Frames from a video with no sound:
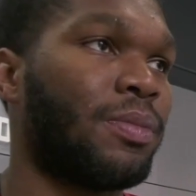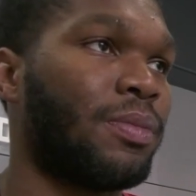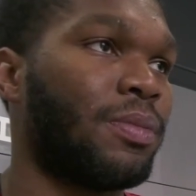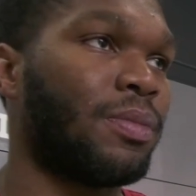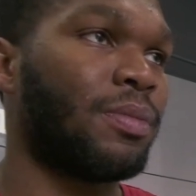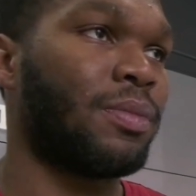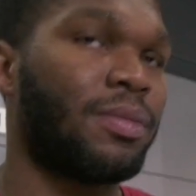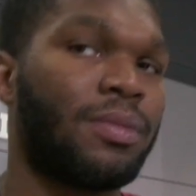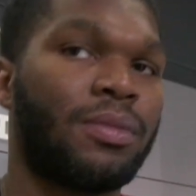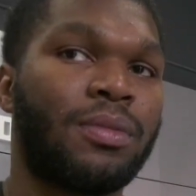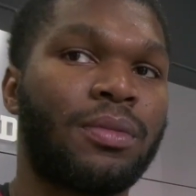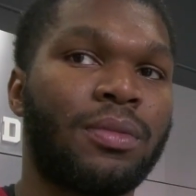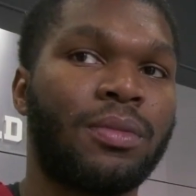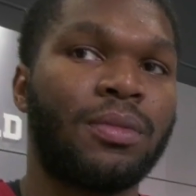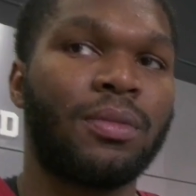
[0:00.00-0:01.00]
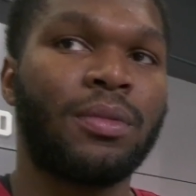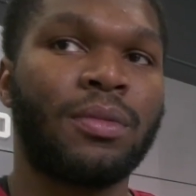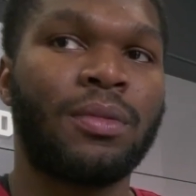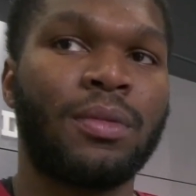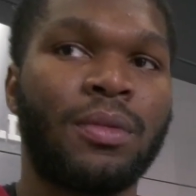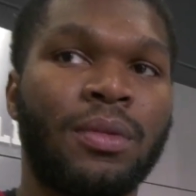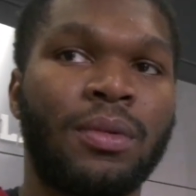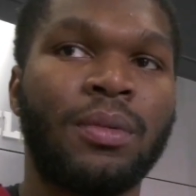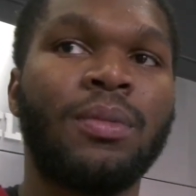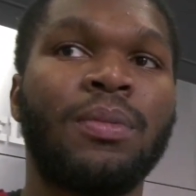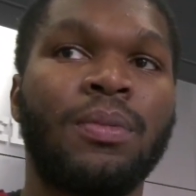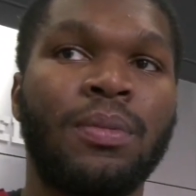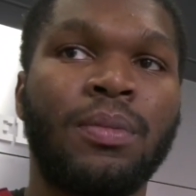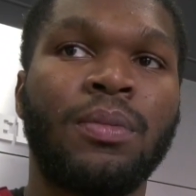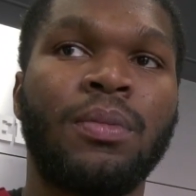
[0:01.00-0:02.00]
So you guys cracked the top 25.
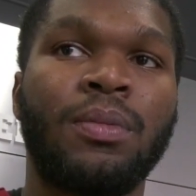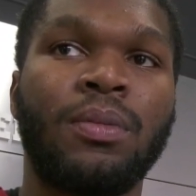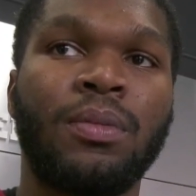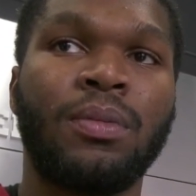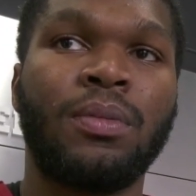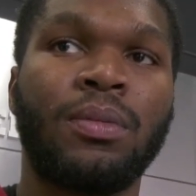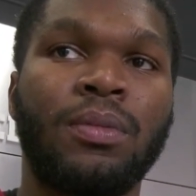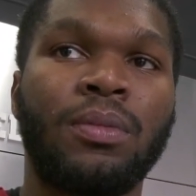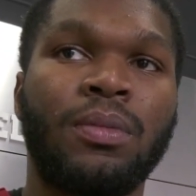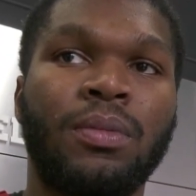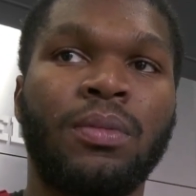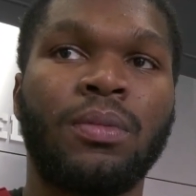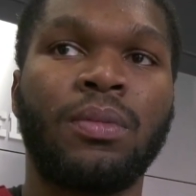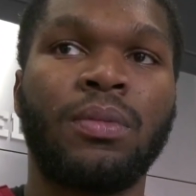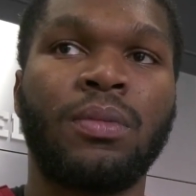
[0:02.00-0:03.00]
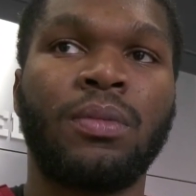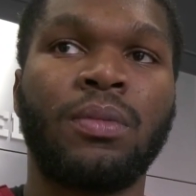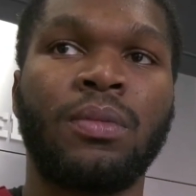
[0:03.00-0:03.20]
Do you guys care about that?